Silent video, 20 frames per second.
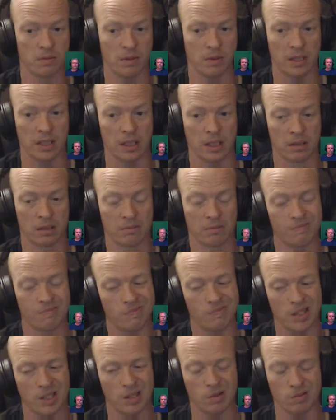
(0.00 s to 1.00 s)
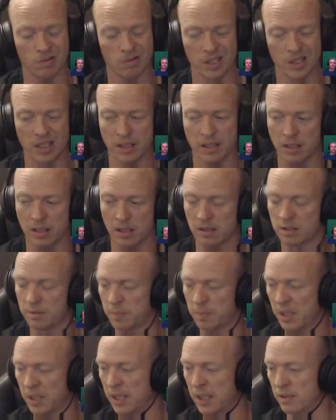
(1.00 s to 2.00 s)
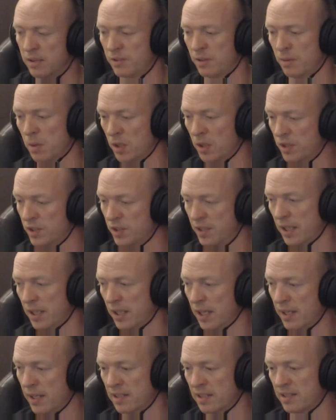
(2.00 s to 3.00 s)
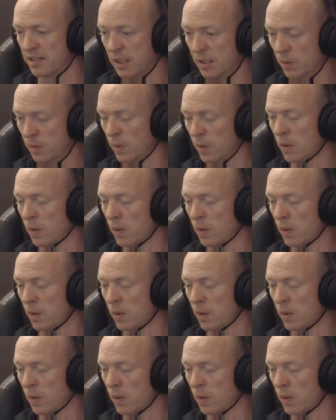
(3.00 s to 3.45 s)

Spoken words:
where they don't need to spend so much to get this out.